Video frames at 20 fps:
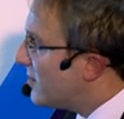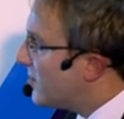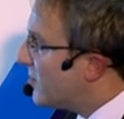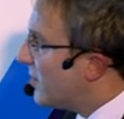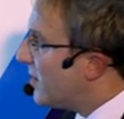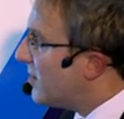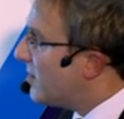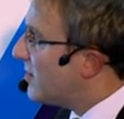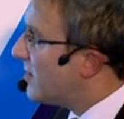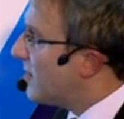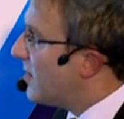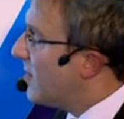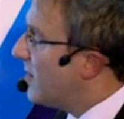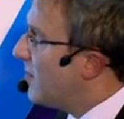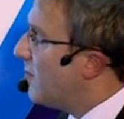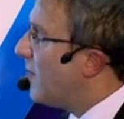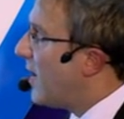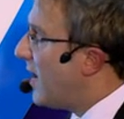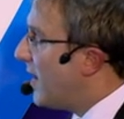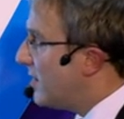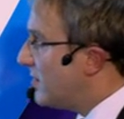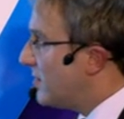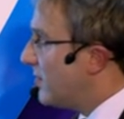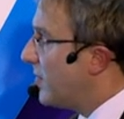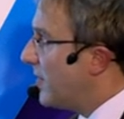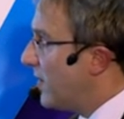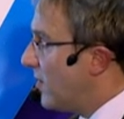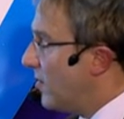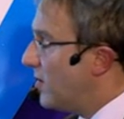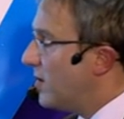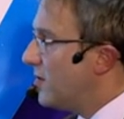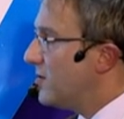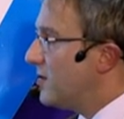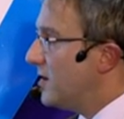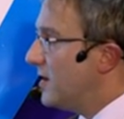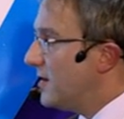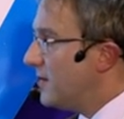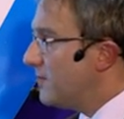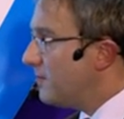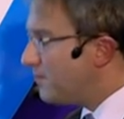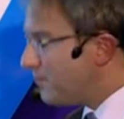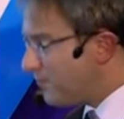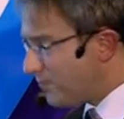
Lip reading: just the mass of the collagen